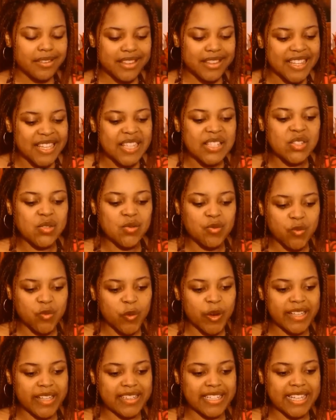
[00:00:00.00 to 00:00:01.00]
This
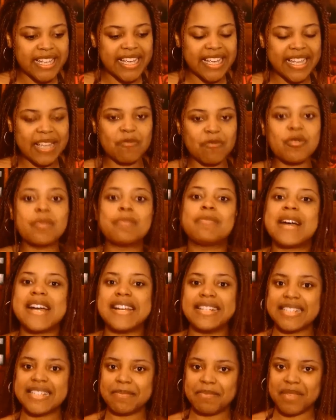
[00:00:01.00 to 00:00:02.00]
really
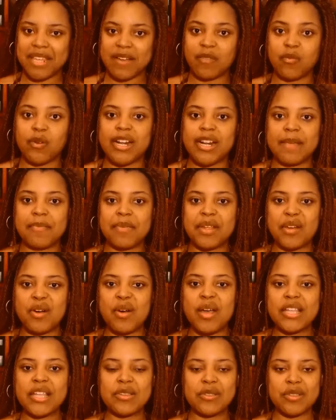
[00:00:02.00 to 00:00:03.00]
reminded me of what I've been
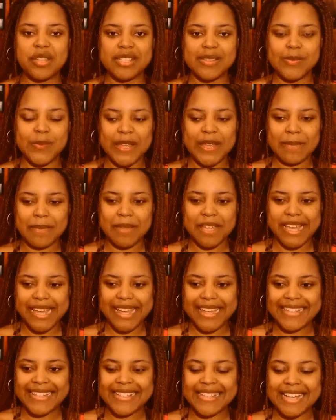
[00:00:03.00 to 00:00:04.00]
going through this week,
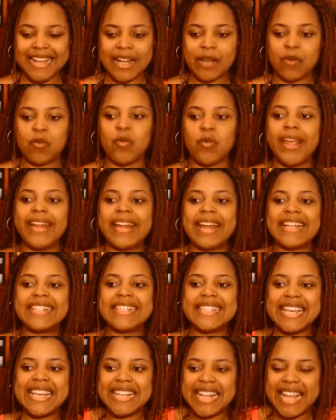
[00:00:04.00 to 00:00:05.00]
because when I
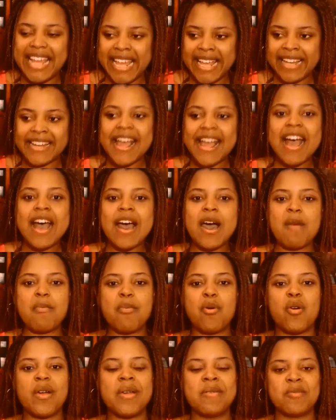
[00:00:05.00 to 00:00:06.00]
did hit a
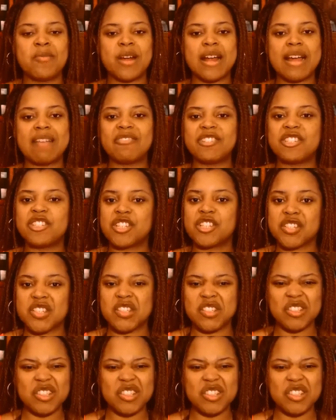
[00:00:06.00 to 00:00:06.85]
point where I was just